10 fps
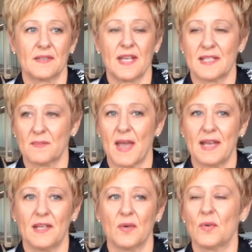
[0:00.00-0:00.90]

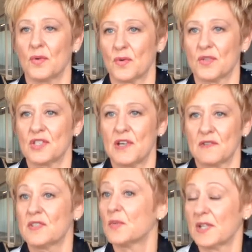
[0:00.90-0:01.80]
Tasmania or Northern
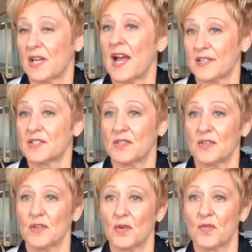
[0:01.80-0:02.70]
Territories, and we'd like
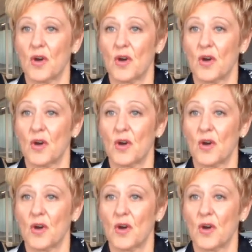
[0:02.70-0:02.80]
to look for